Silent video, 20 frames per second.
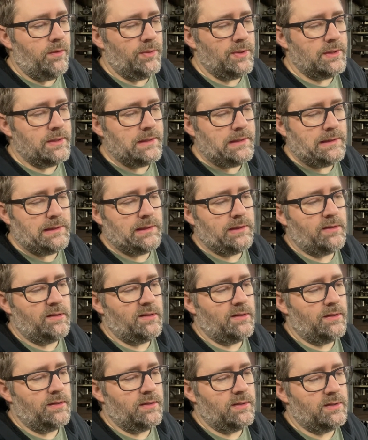was
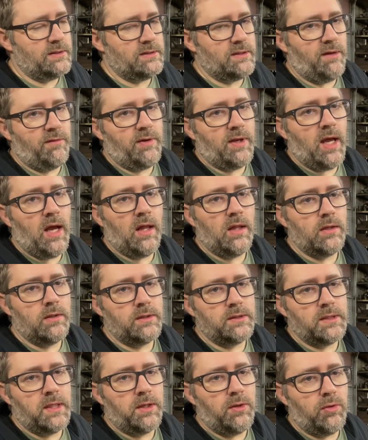
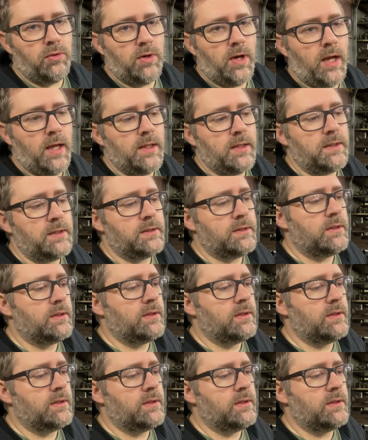$7 at O'Reilly's.